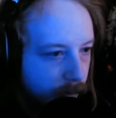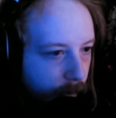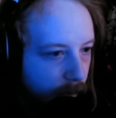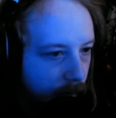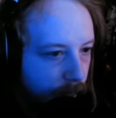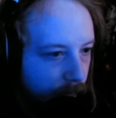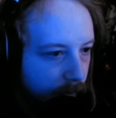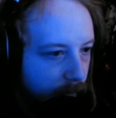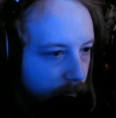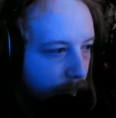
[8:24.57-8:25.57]
so I don't get
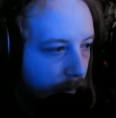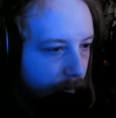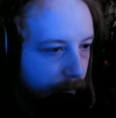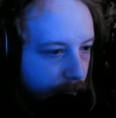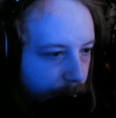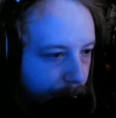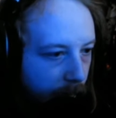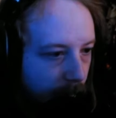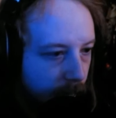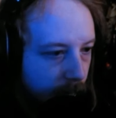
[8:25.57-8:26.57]
over bombarded.
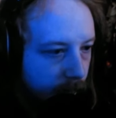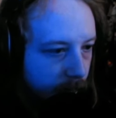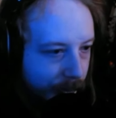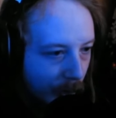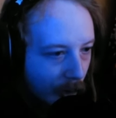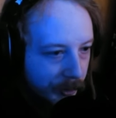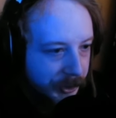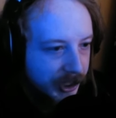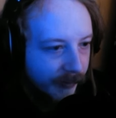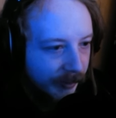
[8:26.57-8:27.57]
Another guy. It's all
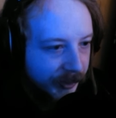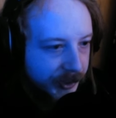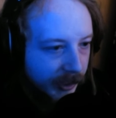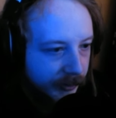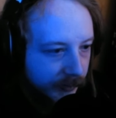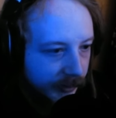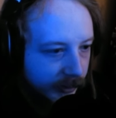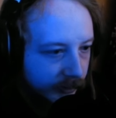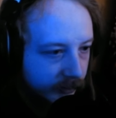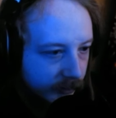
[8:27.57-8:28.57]
just coming up the stairs over here.